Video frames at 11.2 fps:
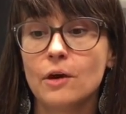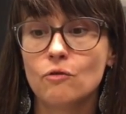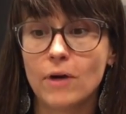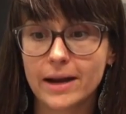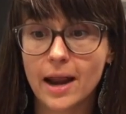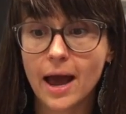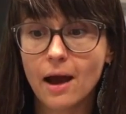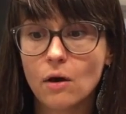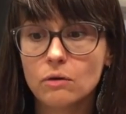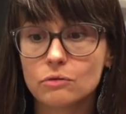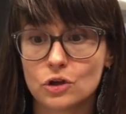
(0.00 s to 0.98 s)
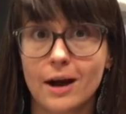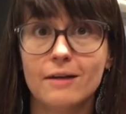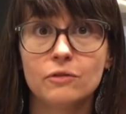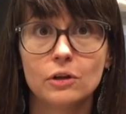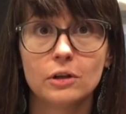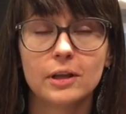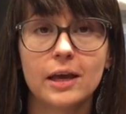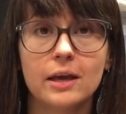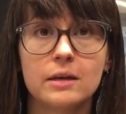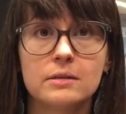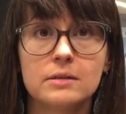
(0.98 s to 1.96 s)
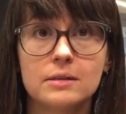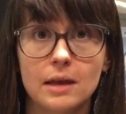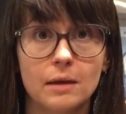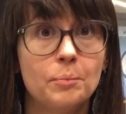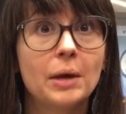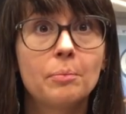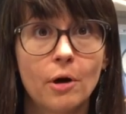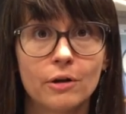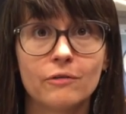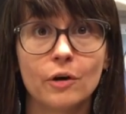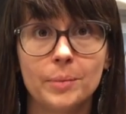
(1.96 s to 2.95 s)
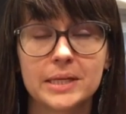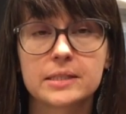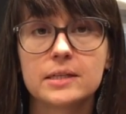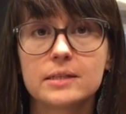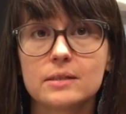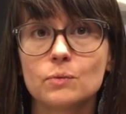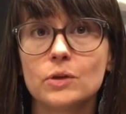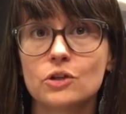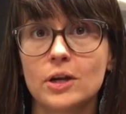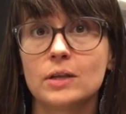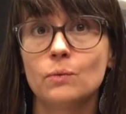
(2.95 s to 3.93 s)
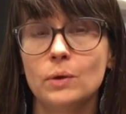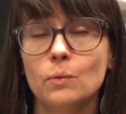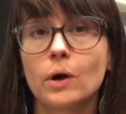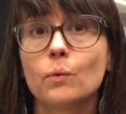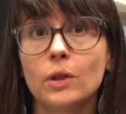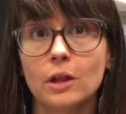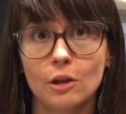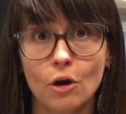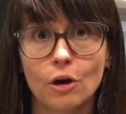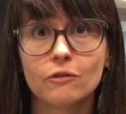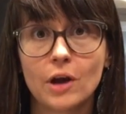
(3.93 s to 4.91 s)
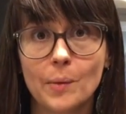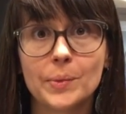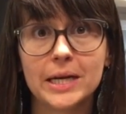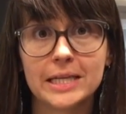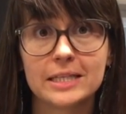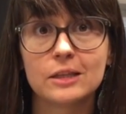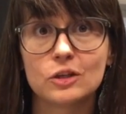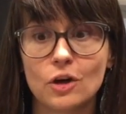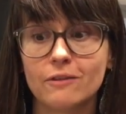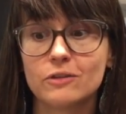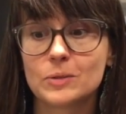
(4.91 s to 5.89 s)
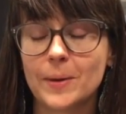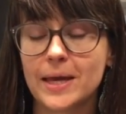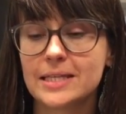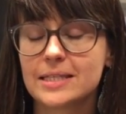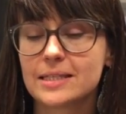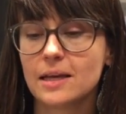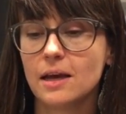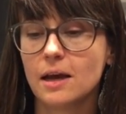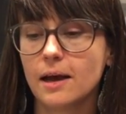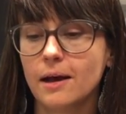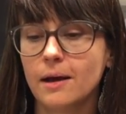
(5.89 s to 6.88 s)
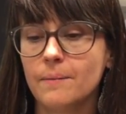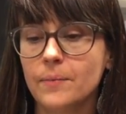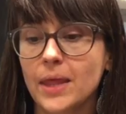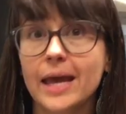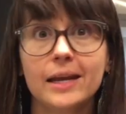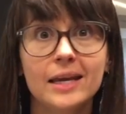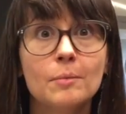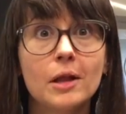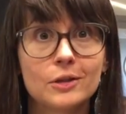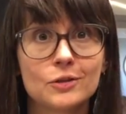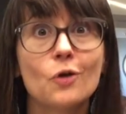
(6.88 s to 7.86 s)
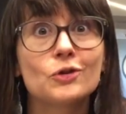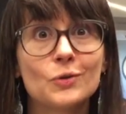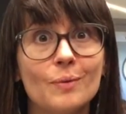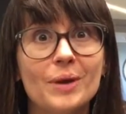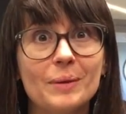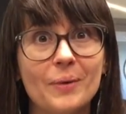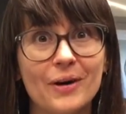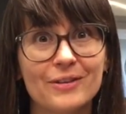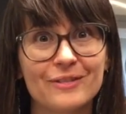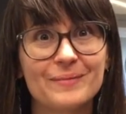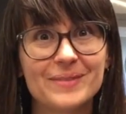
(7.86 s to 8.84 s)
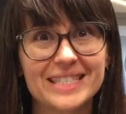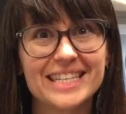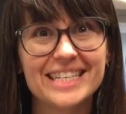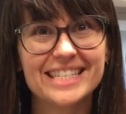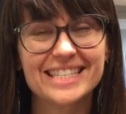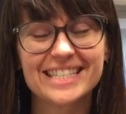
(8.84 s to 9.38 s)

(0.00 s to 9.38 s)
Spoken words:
Right now, travel is a big part of our business. We work with a lot of companies in the travel space. And email is also a big part of our business.